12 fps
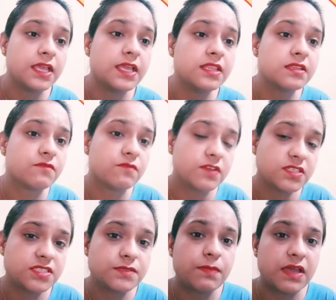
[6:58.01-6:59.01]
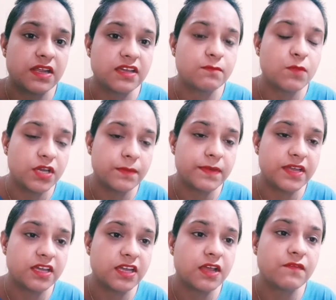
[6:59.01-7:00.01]
in the first body
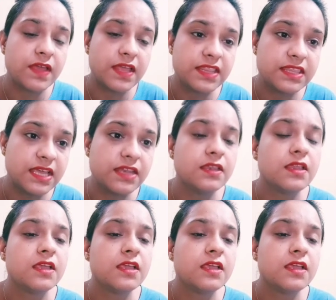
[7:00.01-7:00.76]
paragraph, and then